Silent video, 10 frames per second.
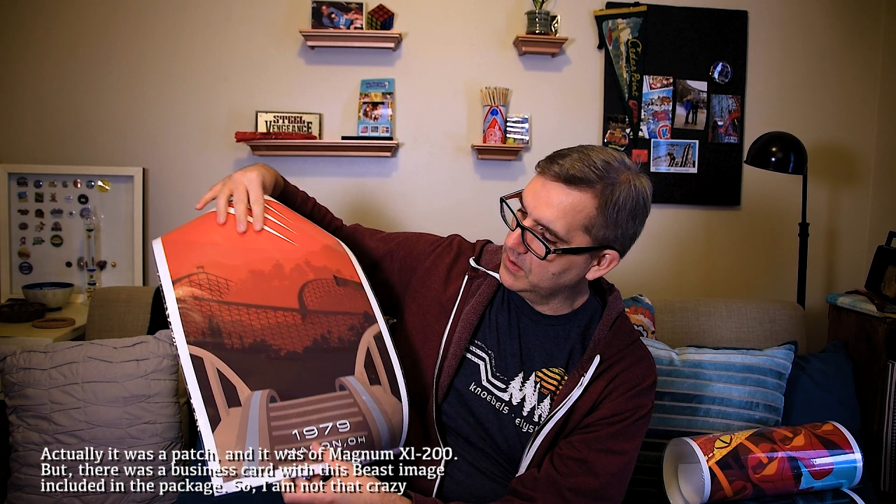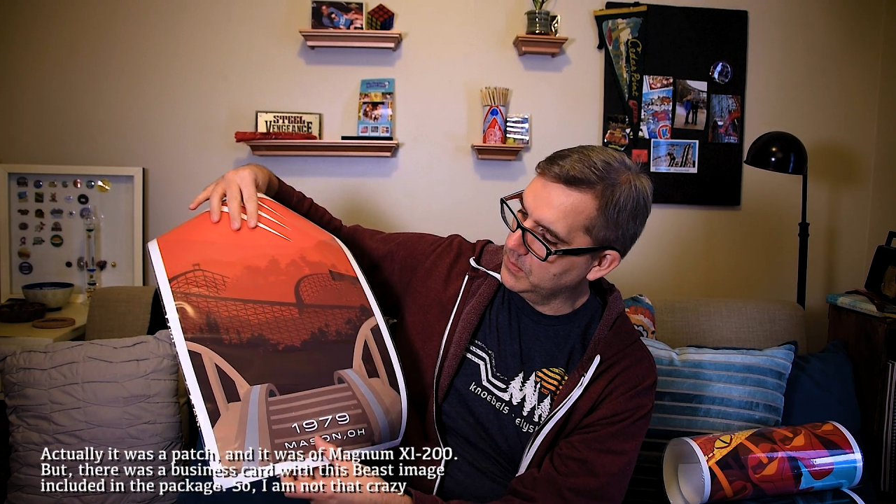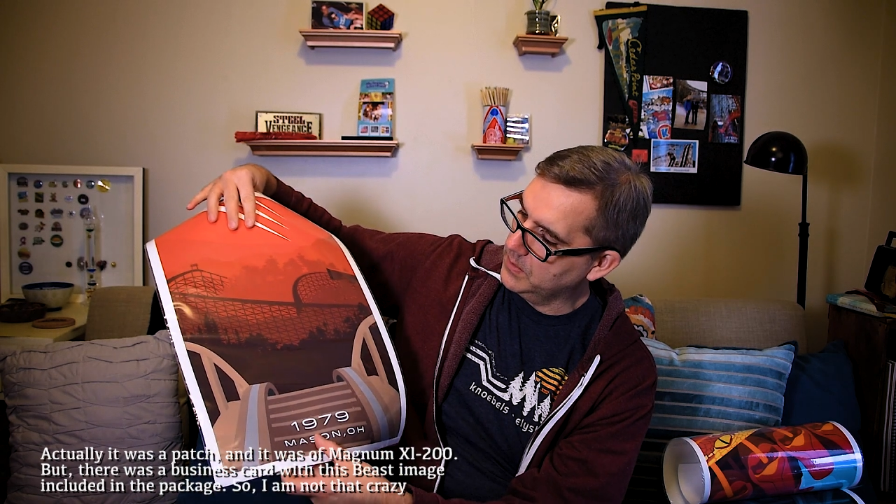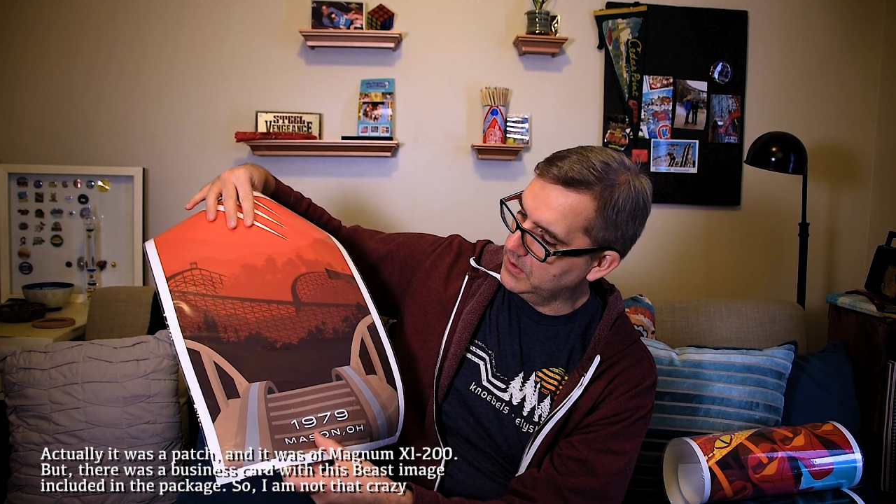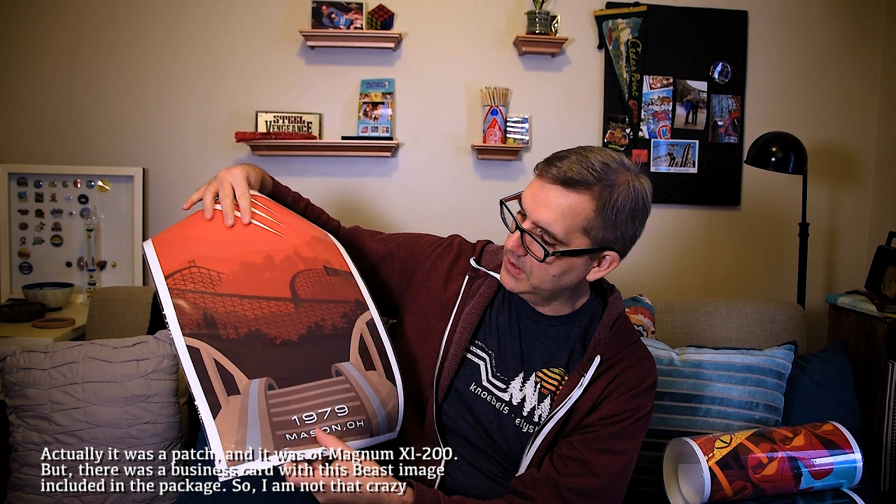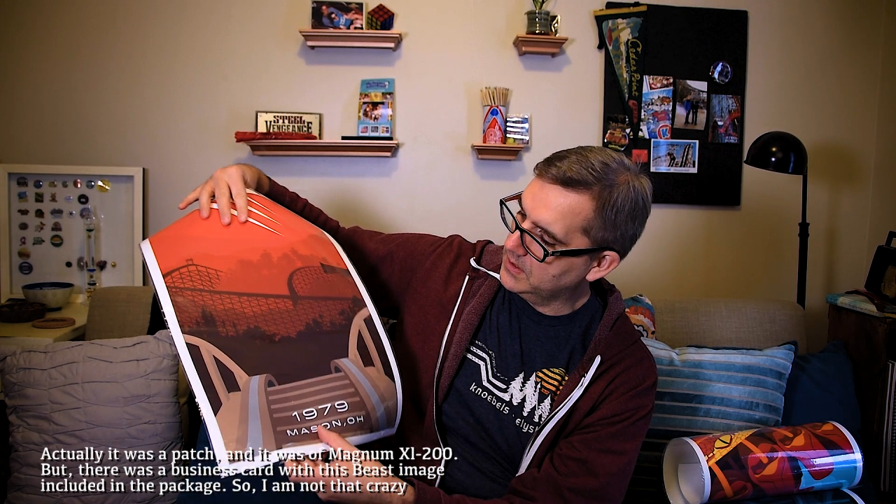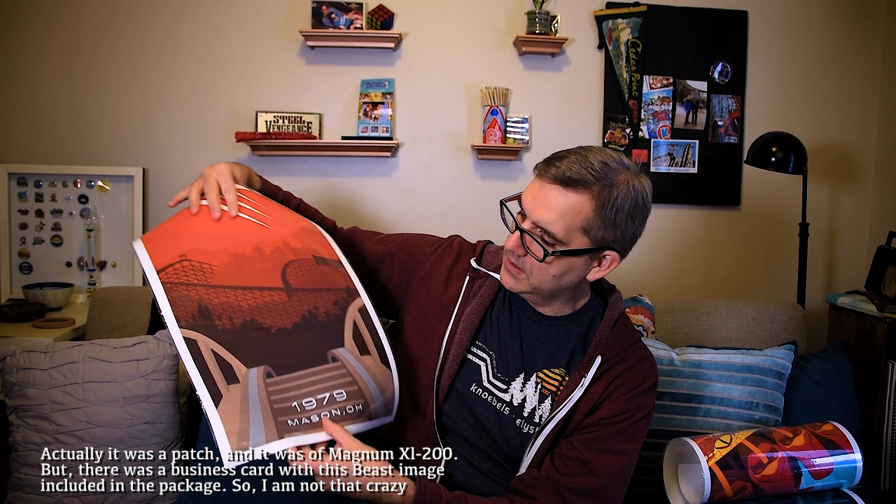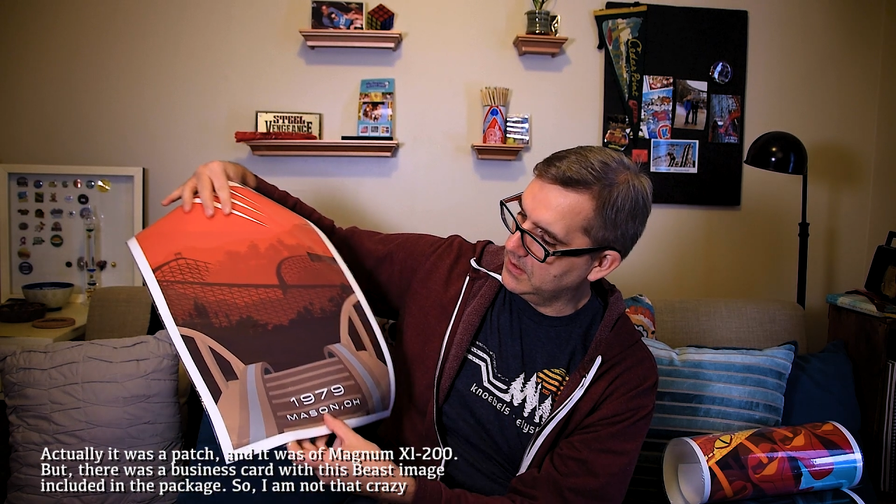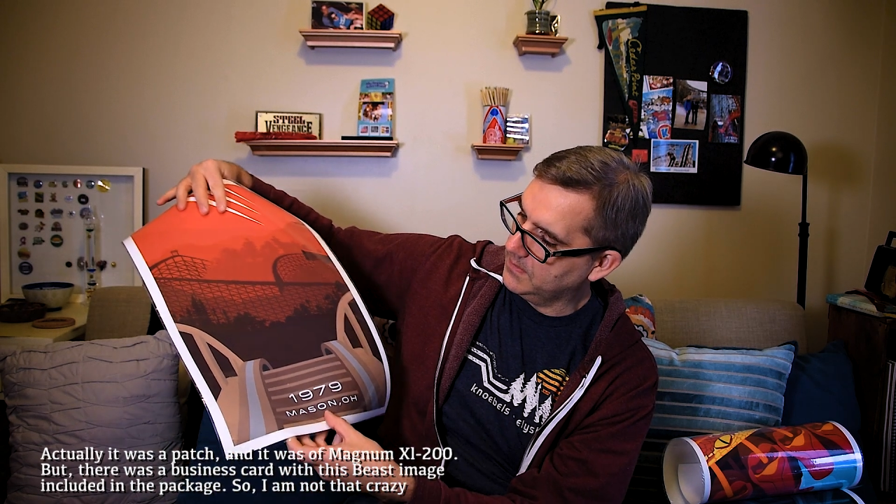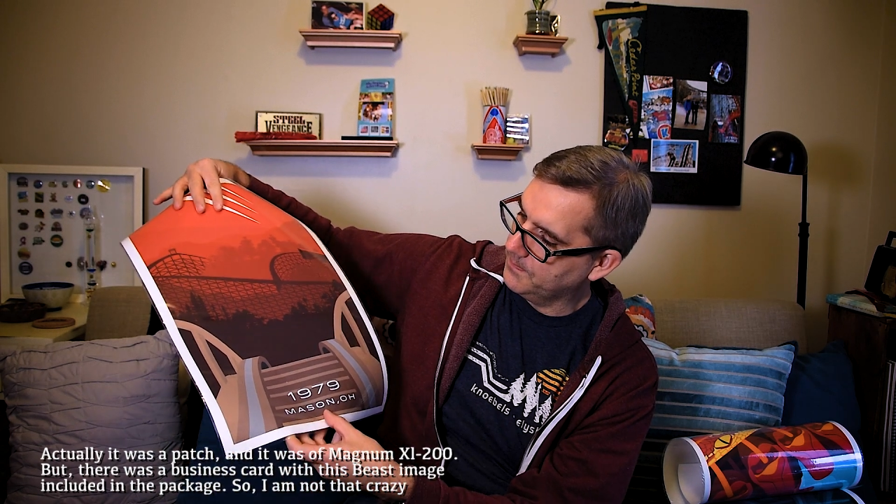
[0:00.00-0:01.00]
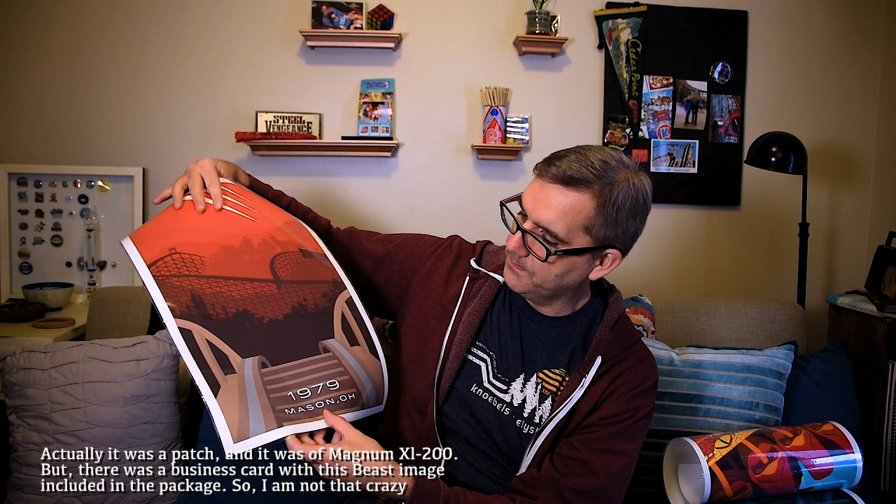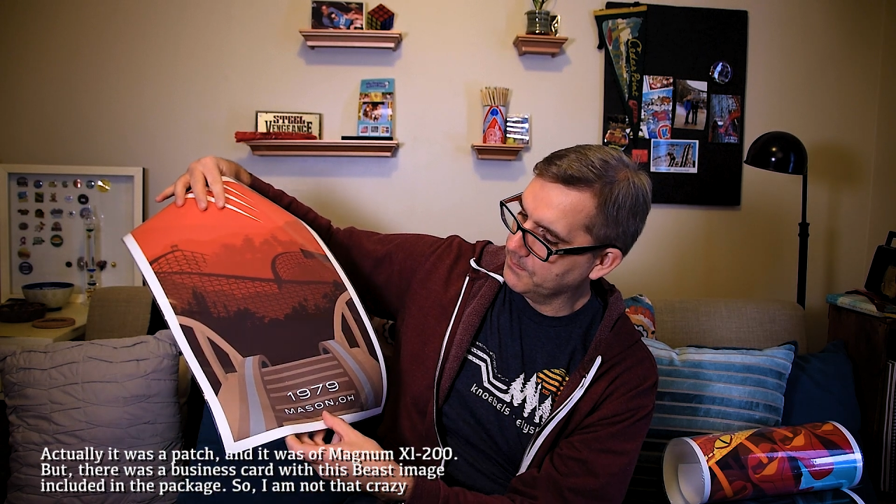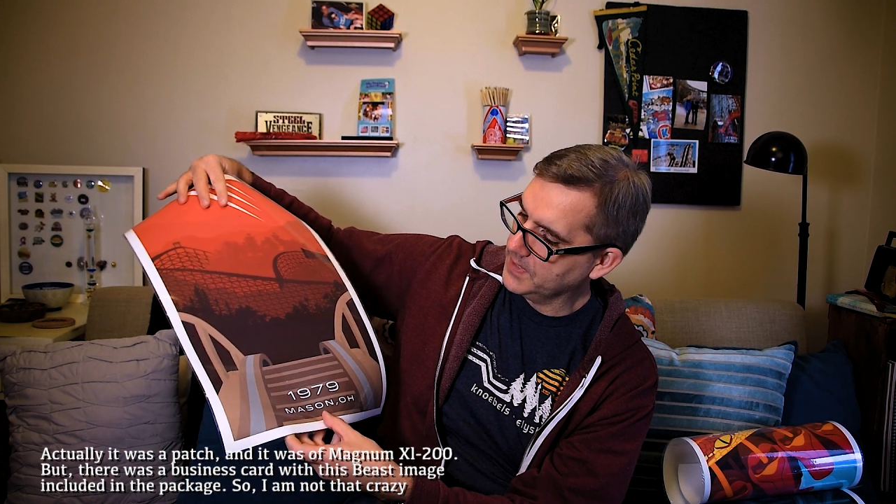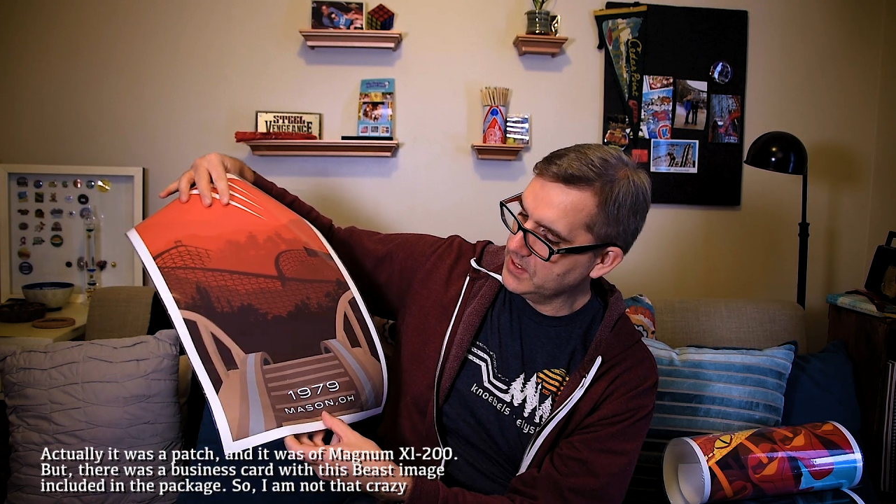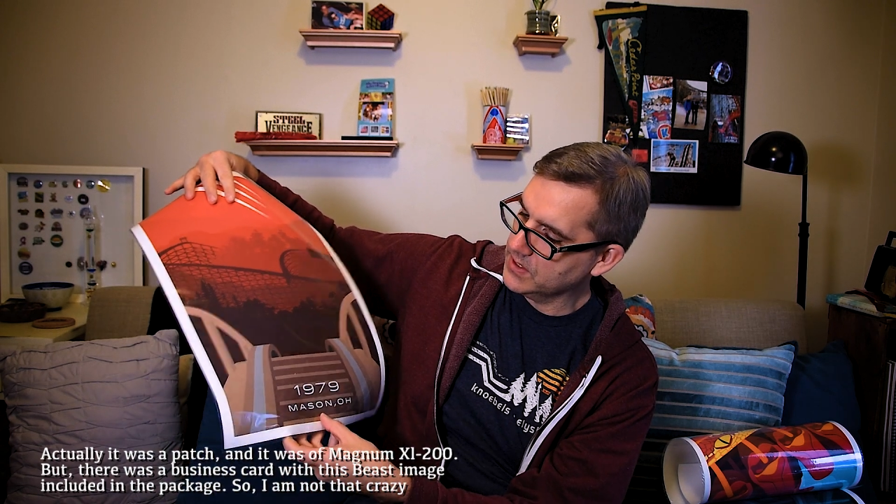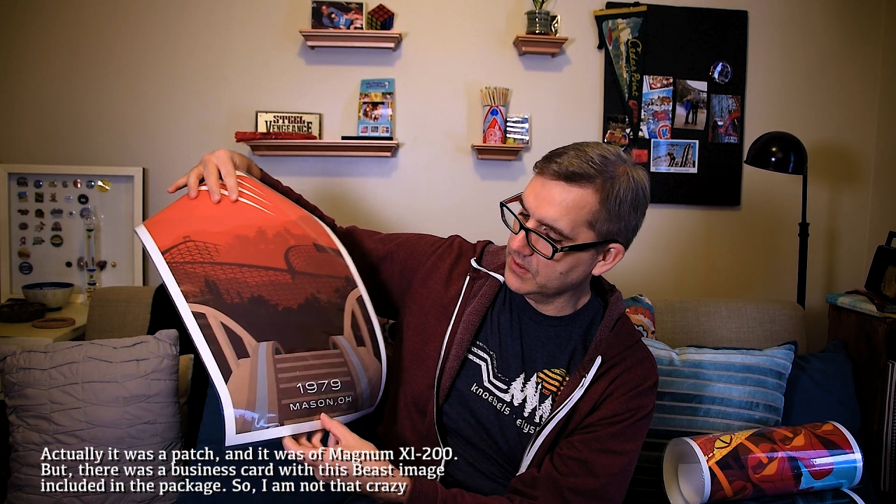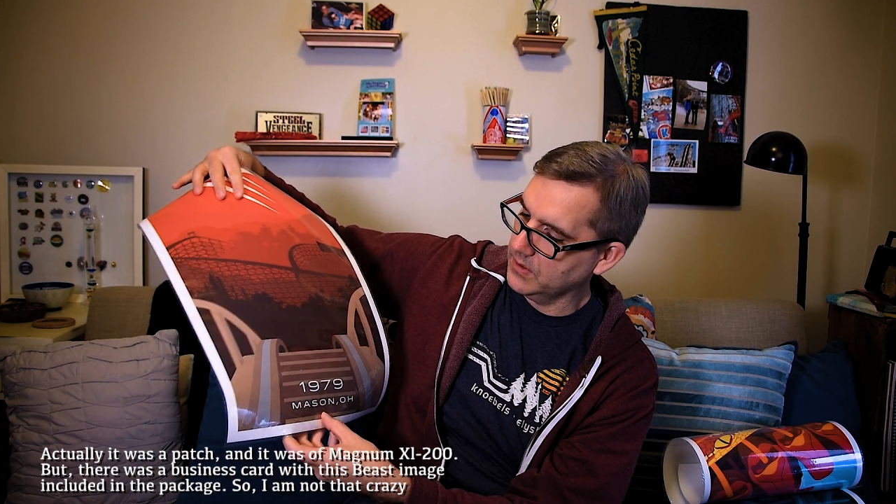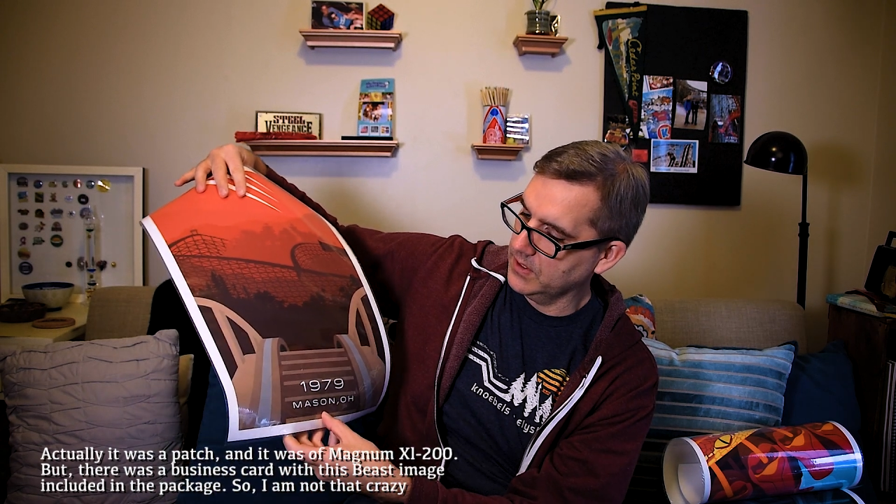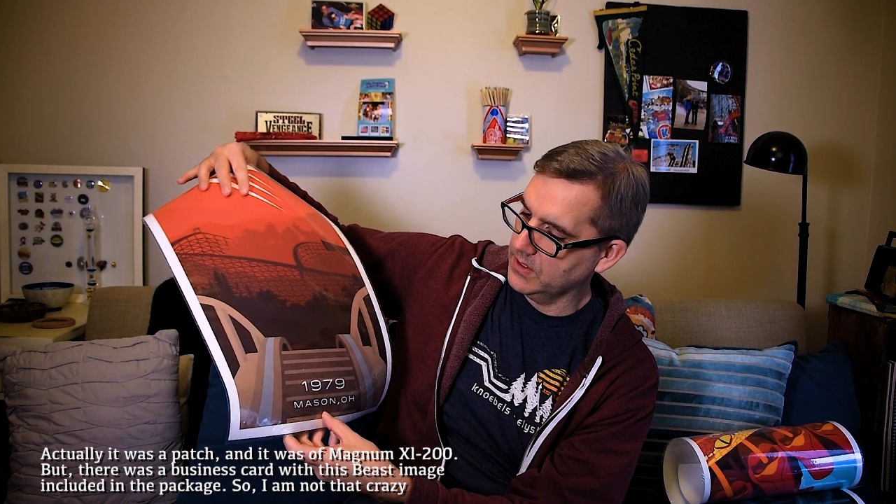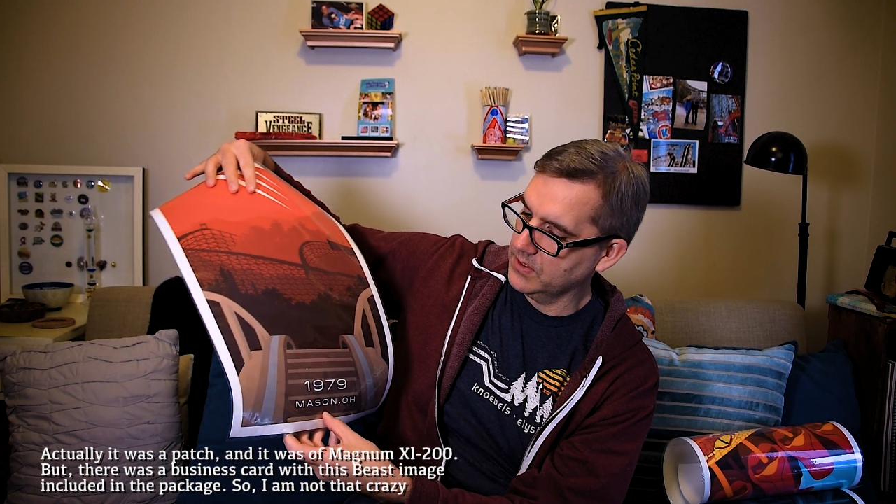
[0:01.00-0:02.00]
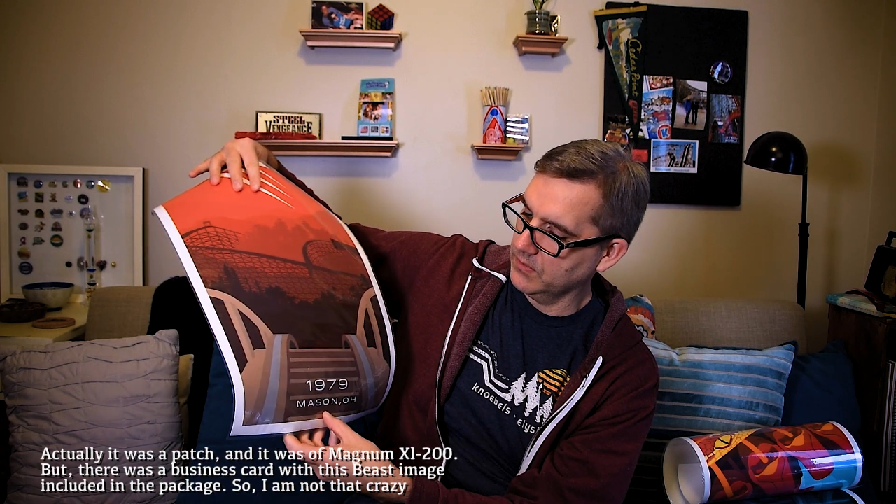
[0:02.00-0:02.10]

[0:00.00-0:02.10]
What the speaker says: and the woods, and it's